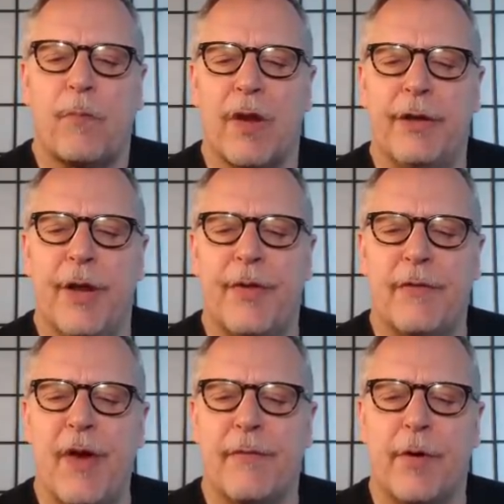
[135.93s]
yet
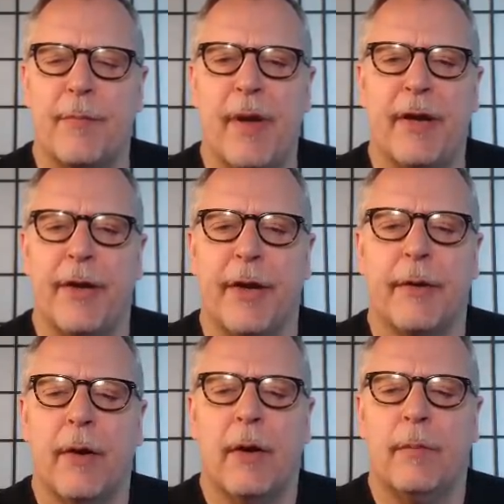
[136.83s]
they've never admitted it.
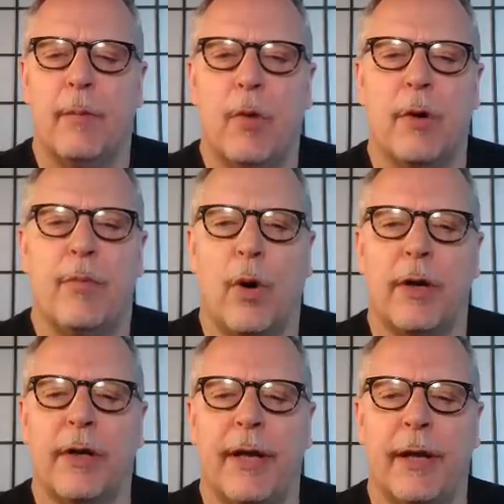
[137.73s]
But more
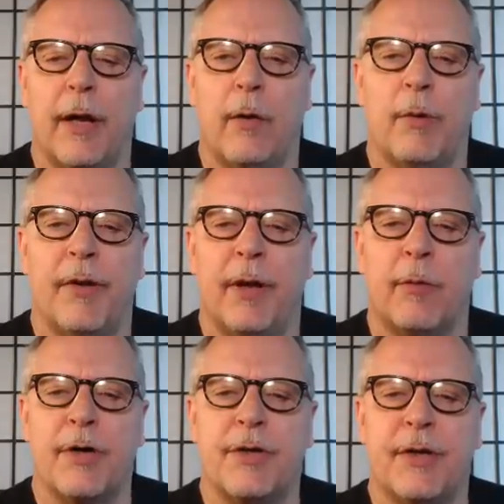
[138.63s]
importantly, when they
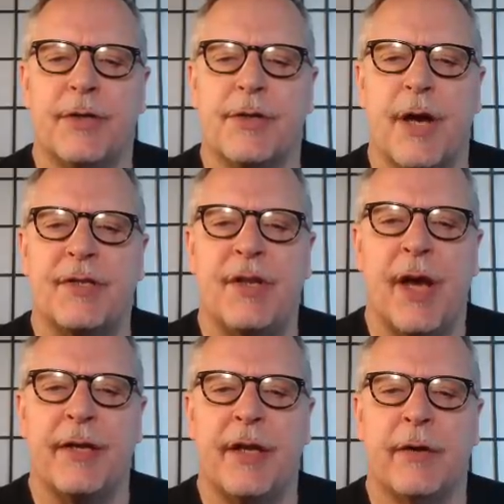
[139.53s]
originally discussed the
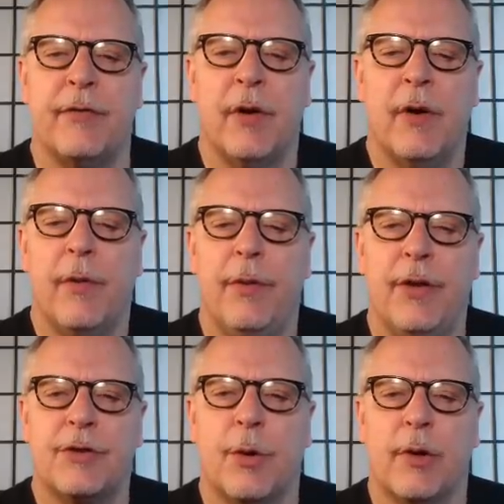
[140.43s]
idea of
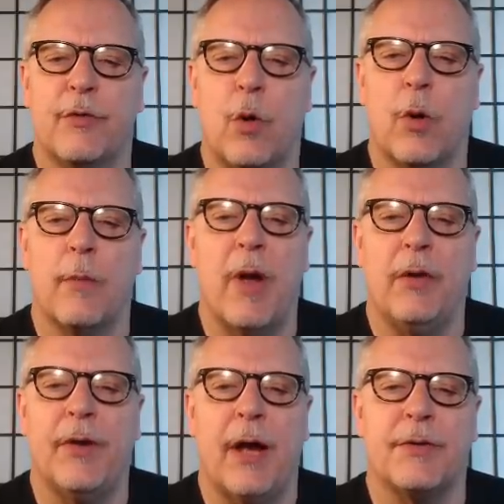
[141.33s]
these sort of core
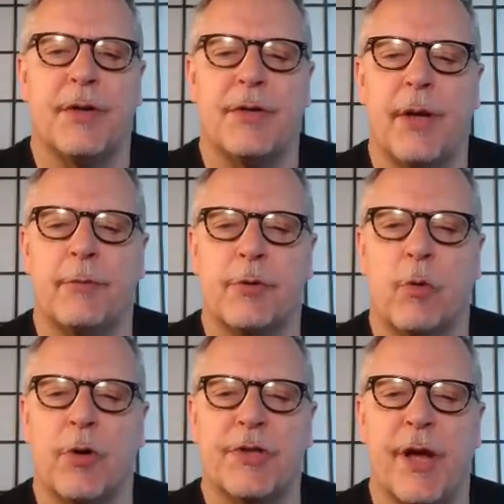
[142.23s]
meltdowns, they said it was a
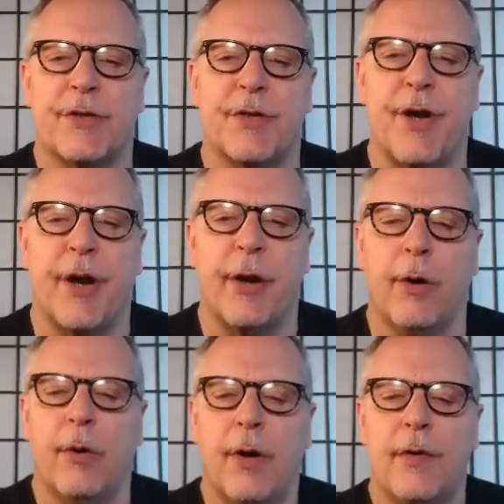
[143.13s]
worst case
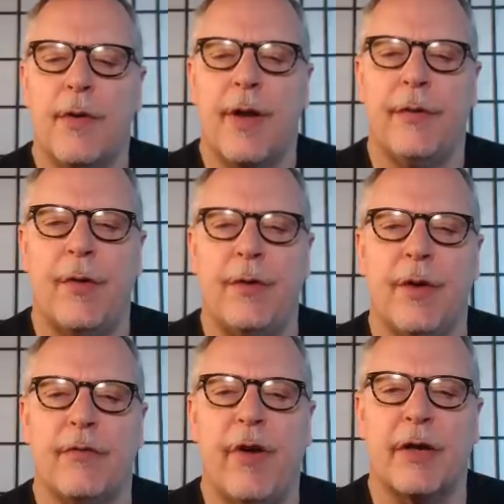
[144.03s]
scenario and that
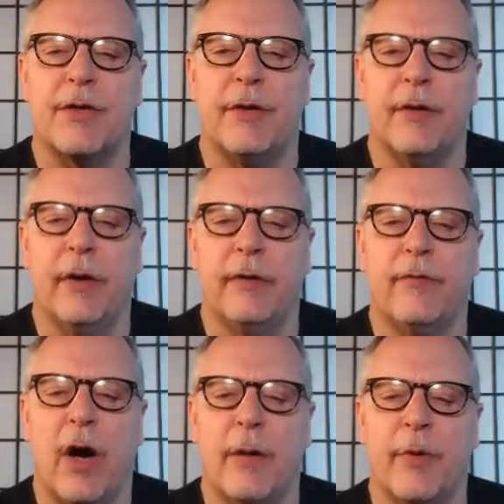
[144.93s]
the effects on the
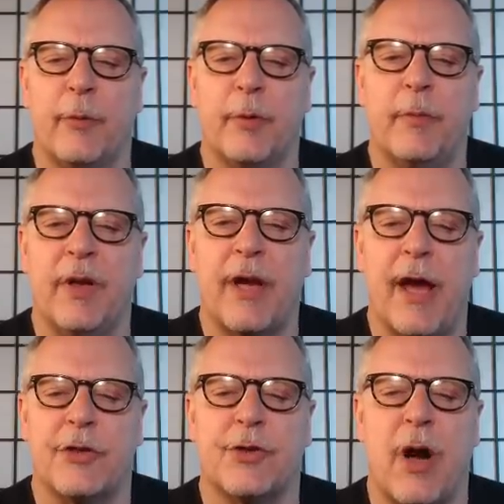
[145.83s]
environment would be
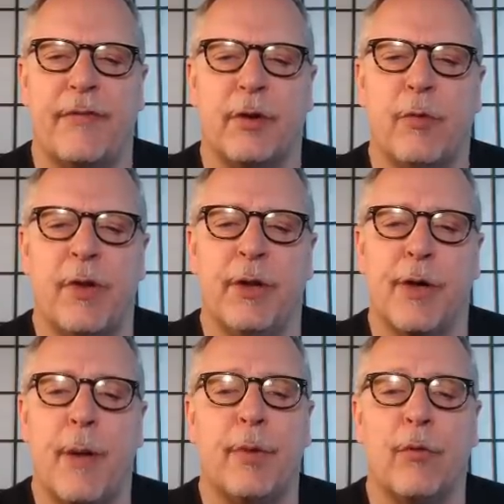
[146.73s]
catastrophic within a
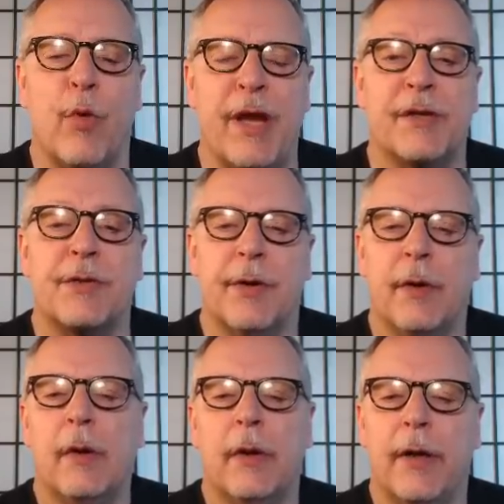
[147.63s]
couple of weeks.
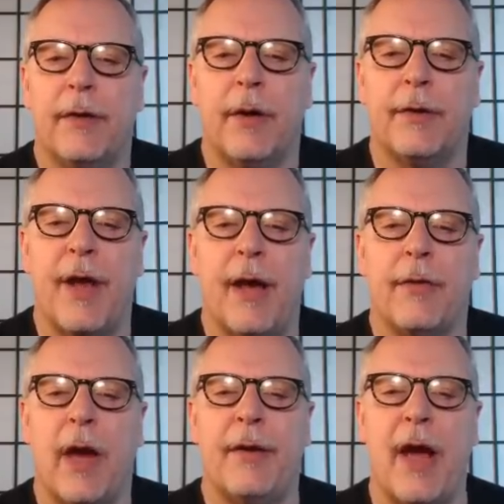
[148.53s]
And
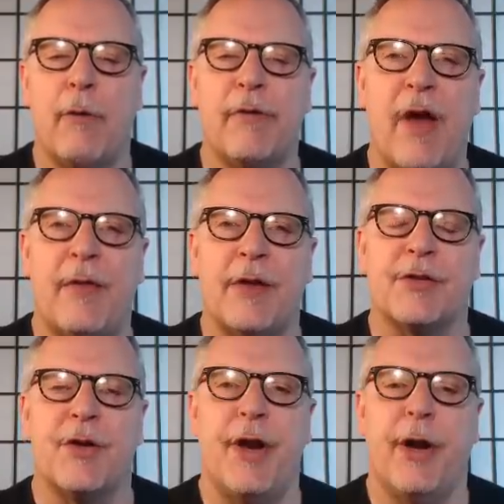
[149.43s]
now we've had that
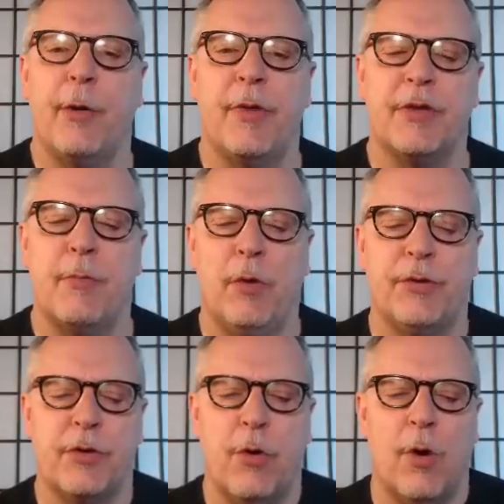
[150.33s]
scenario with these
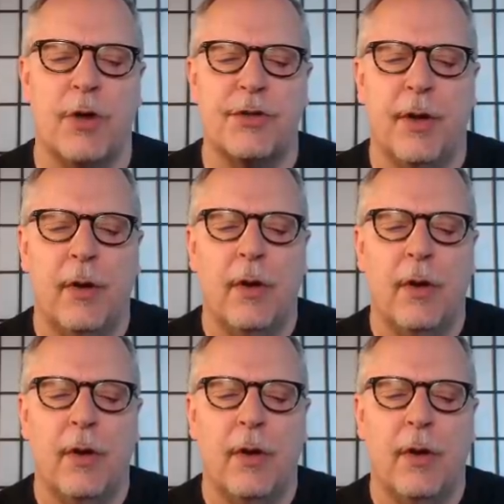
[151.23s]
molten cores